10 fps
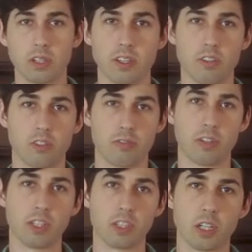is
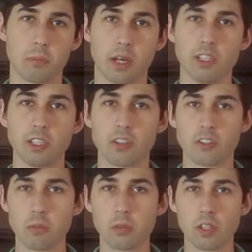finishing up engine
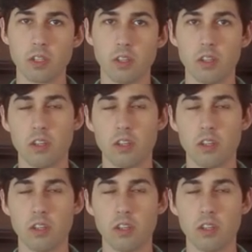assembly.